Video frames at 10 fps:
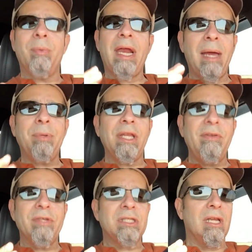but I
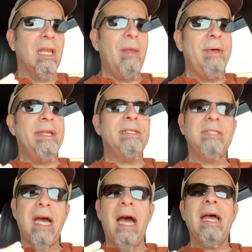believe it's a limited
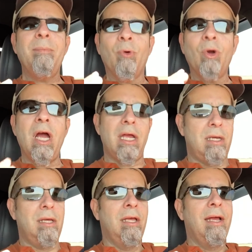time
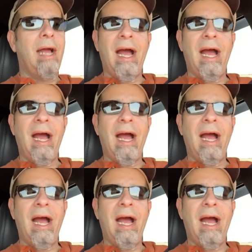run.